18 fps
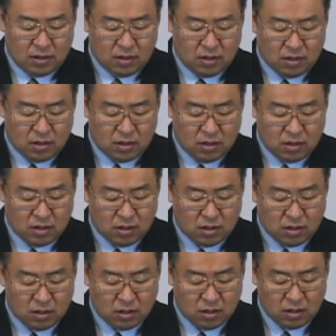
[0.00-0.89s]

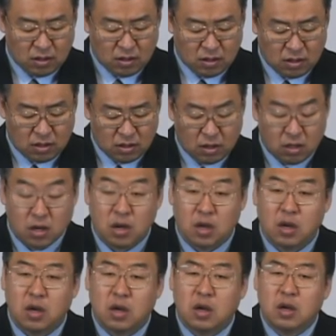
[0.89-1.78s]
into thorn
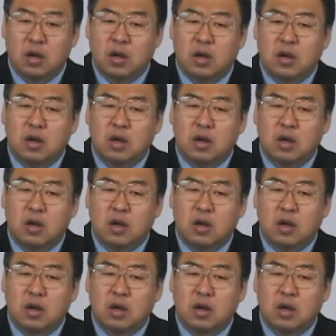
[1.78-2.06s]
bushes,